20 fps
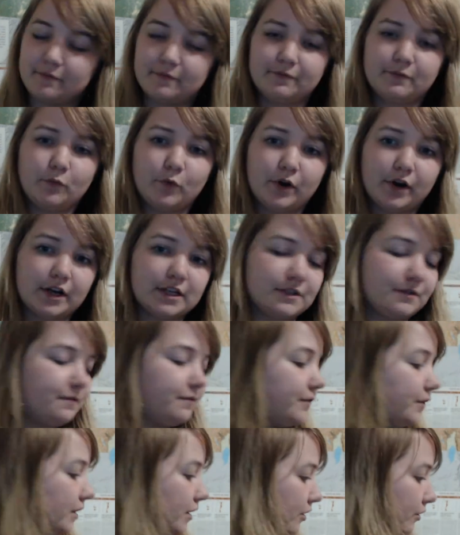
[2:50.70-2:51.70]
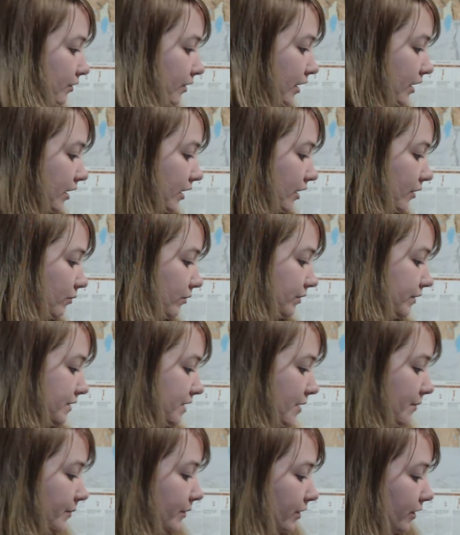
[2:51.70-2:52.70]
Whereas Fiona will
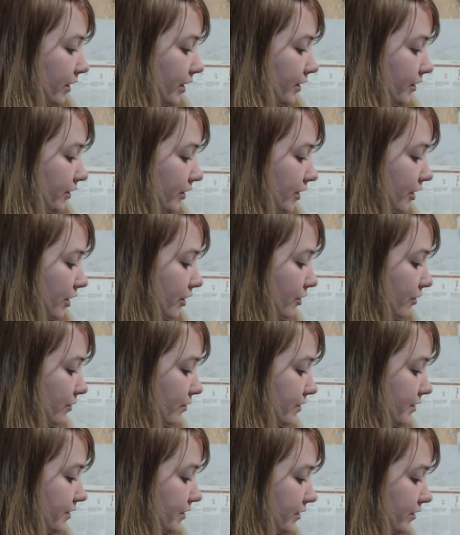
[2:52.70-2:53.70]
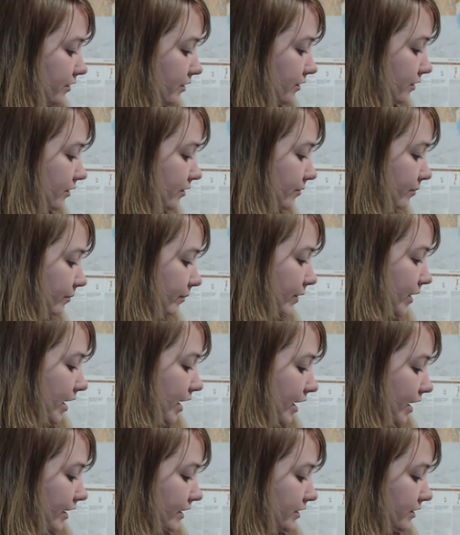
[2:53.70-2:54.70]
dump her undercoat,
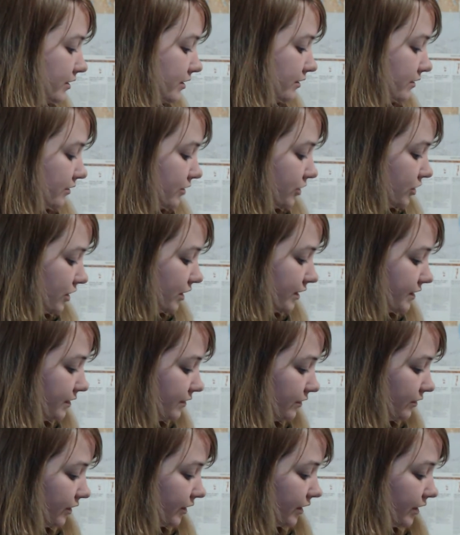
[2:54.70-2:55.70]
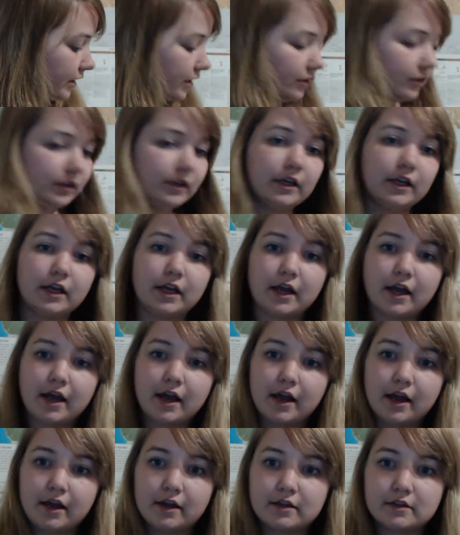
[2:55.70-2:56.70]
but she doesn't look nearly
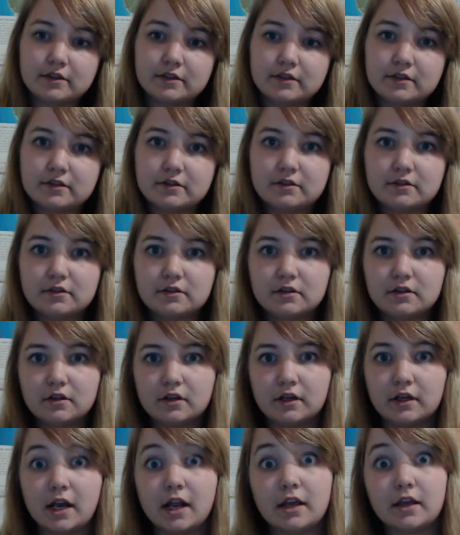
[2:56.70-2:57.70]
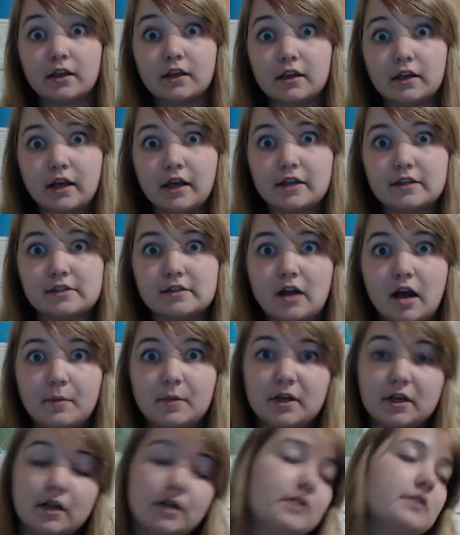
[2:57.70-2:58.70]
as naked as
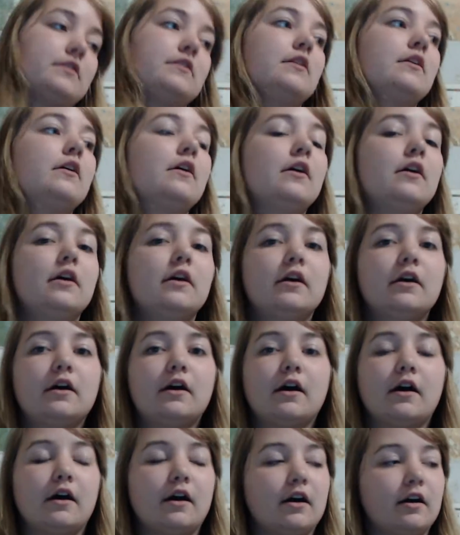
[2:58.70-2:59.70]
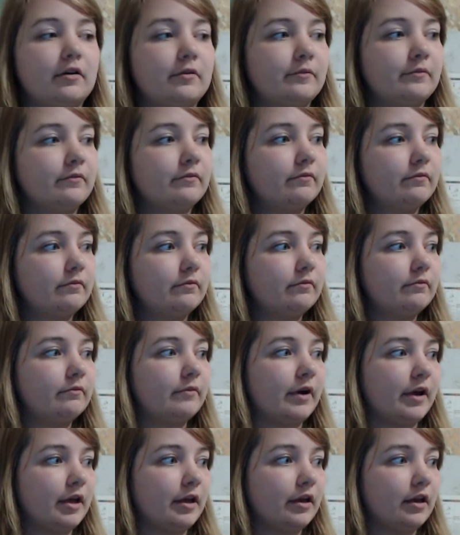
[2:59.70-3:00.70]
Nami does.
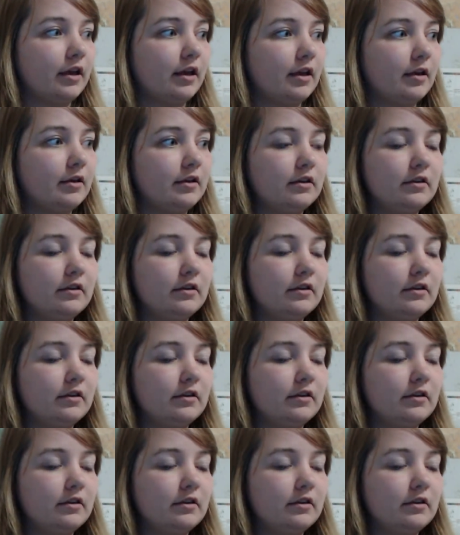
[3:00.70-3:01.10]
My